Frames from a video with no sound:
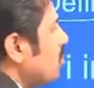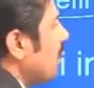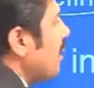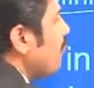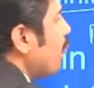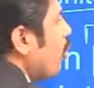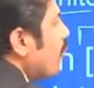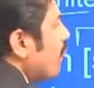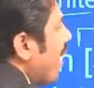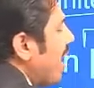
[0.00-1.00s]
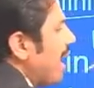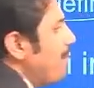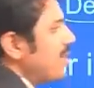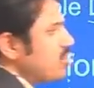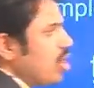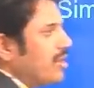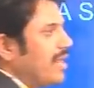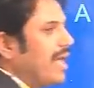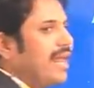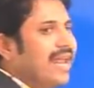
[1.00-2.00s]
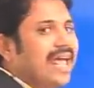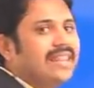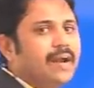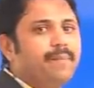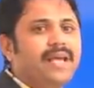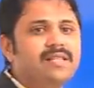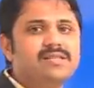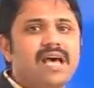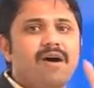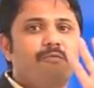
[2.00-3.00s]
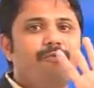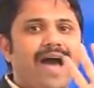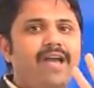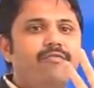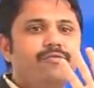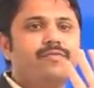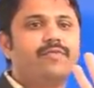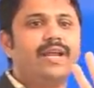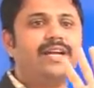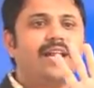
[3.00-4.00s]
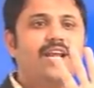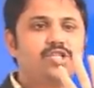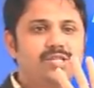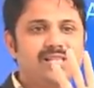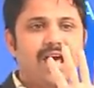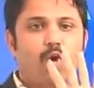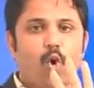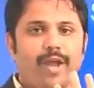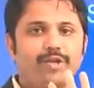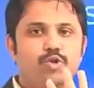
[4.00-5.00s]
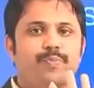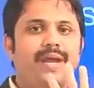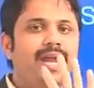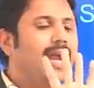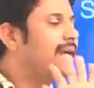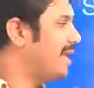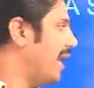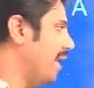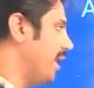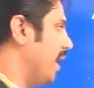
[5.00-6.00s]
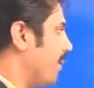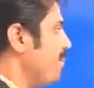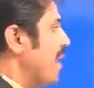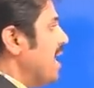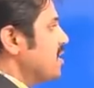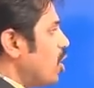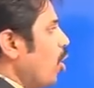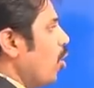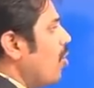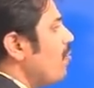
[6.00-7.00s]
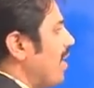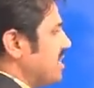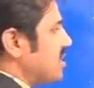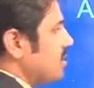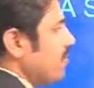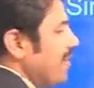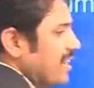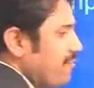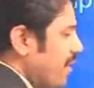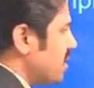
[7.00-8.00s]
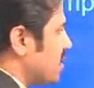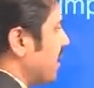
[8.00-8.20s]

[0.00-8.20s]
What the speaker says: 3, 4, 5 numbers are there. That means 5 iterations are going to be done here. So first, for the first